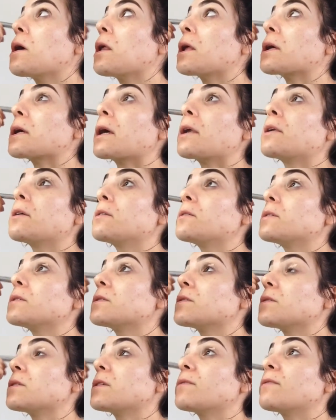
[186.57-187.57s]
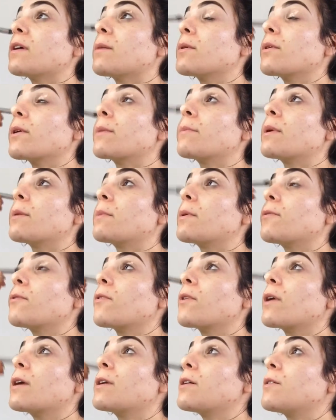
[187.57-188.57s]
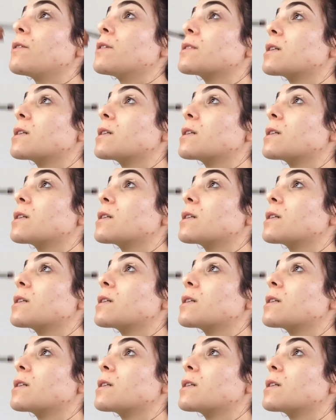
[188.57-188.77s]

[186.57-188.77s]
Like, I know it's only February, but before I know it,